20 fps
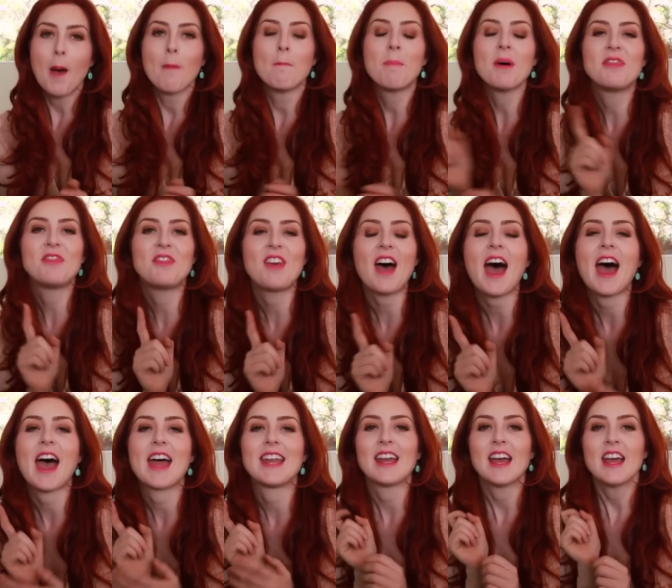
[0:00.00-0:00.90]
But
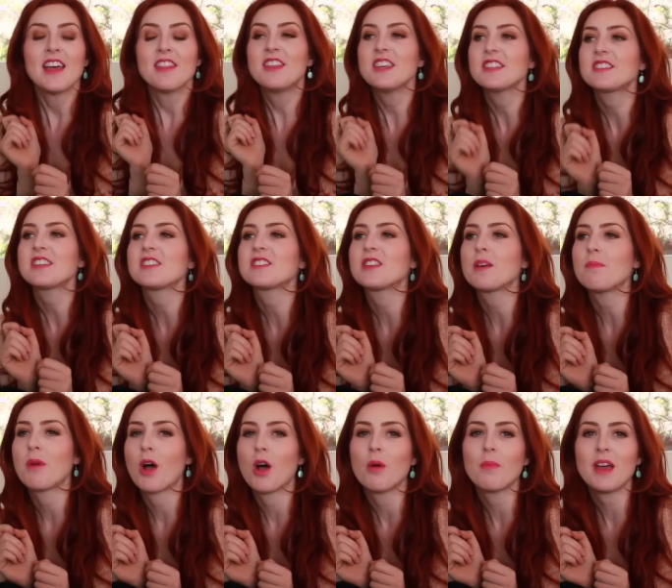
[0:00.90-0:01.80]
then, this is the
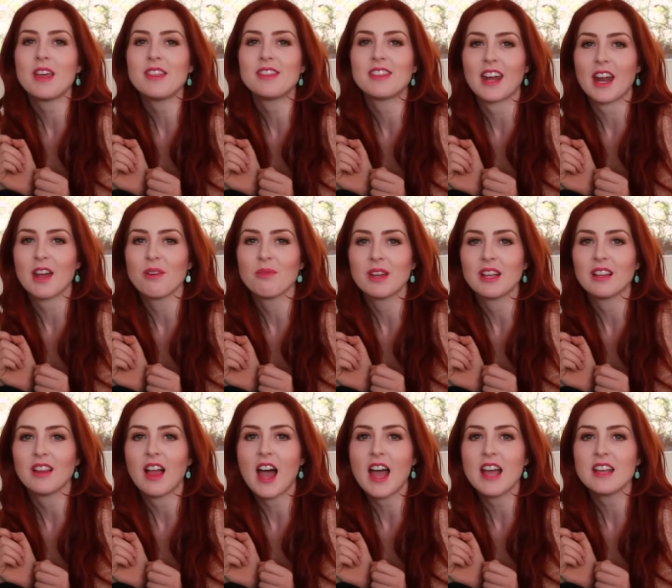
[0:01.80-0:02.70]
moment that I
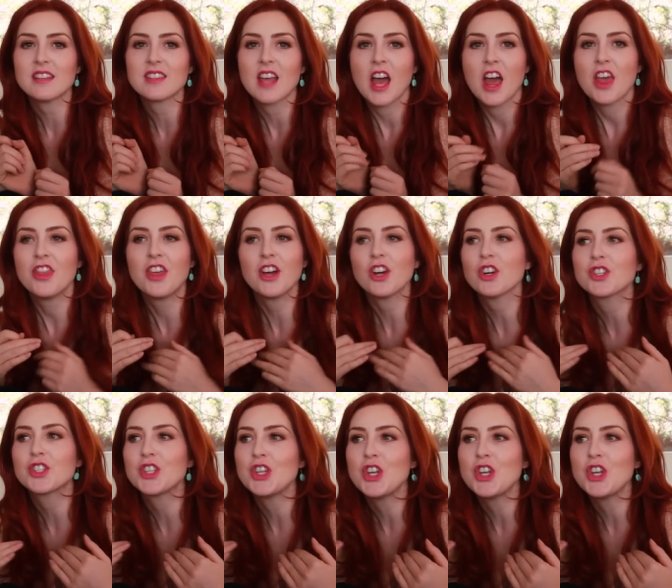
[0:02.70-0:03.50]
realize there's